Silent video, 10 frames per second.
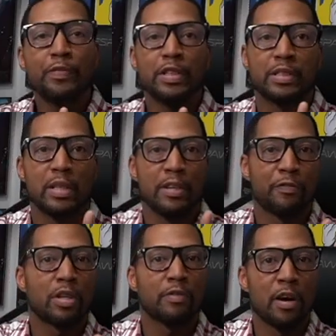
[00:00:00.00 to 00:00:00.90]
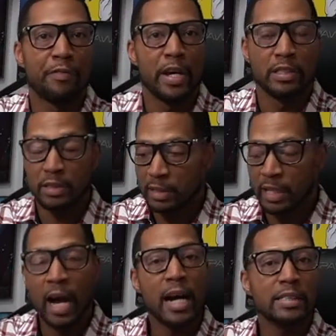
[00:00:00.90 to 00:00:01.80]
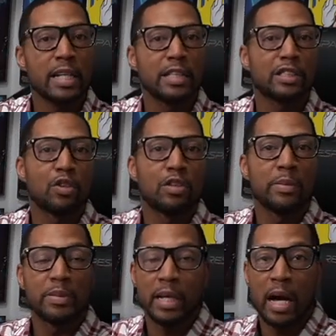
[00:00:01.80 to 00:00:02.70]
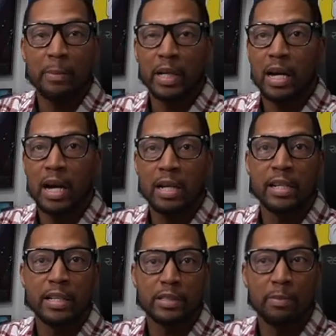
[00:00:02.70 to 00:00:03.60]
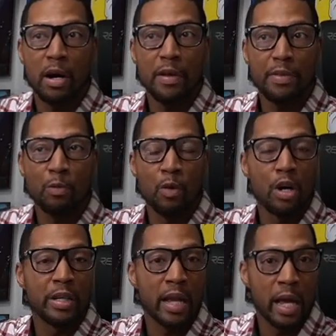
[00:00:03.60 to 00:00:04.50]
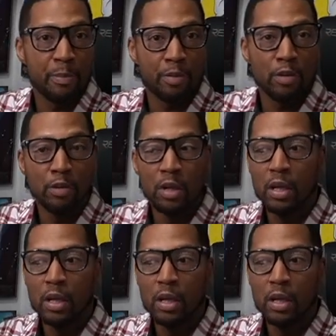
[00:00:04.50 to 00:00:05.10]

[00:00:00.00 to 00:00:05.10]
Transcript: is in front of our face. The guy's not showing up to Comic-Con next month, well, in April.